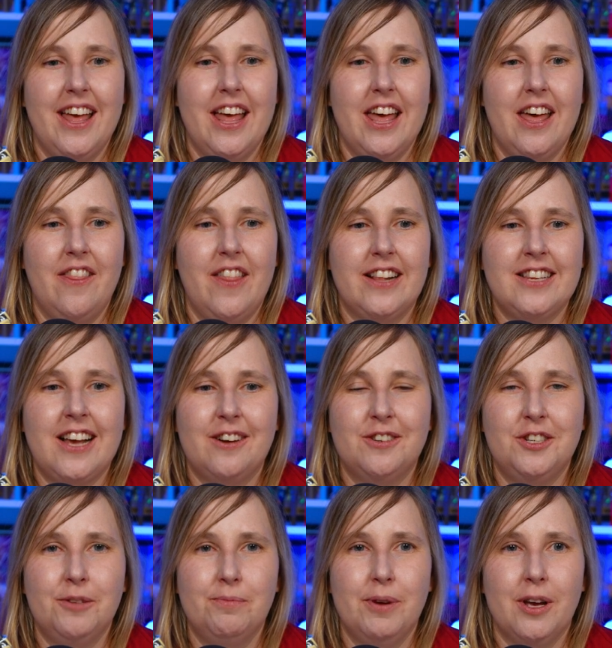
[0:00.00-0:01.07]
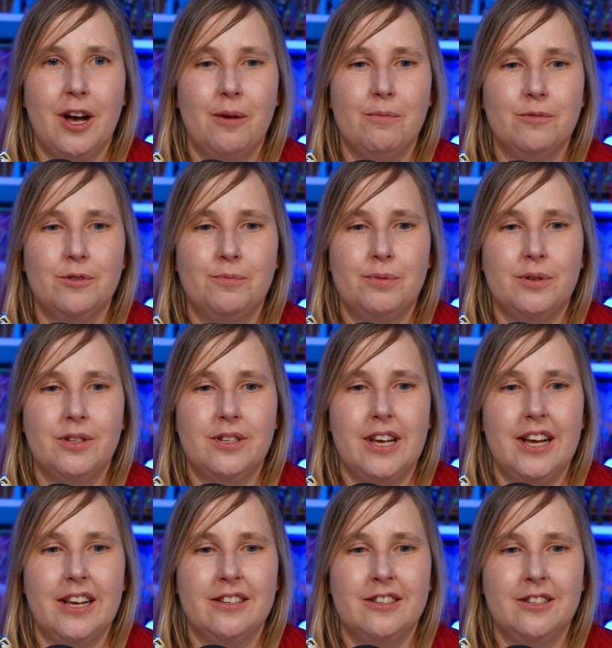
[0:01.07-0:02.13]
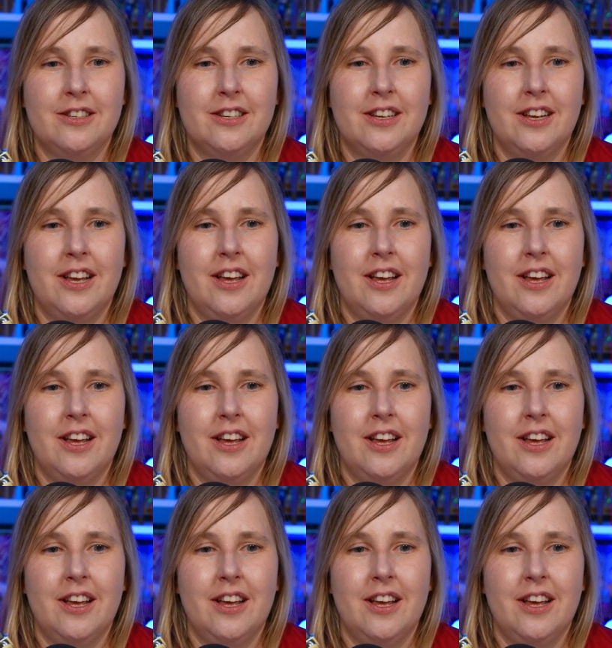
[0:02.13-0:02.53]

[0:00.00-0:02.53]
And that's how she becomes possessed